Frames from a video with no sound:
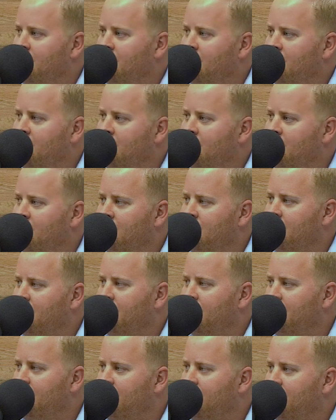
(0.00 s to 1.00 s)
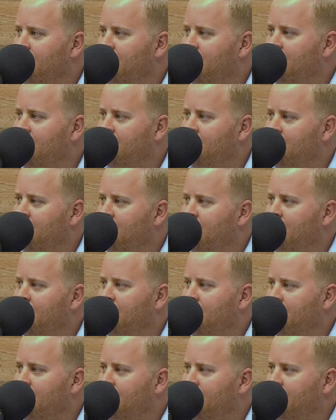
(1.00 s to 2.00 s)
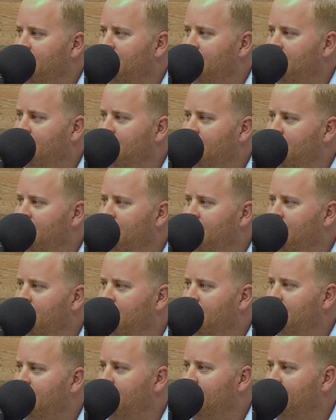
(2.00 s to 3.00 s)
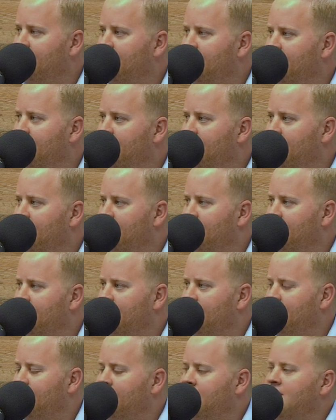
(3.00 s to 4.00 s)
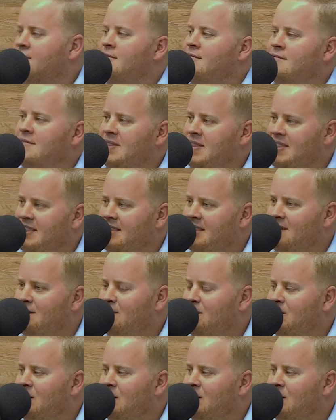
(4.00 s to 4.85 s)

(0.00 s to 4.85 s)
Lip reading: (not speaking)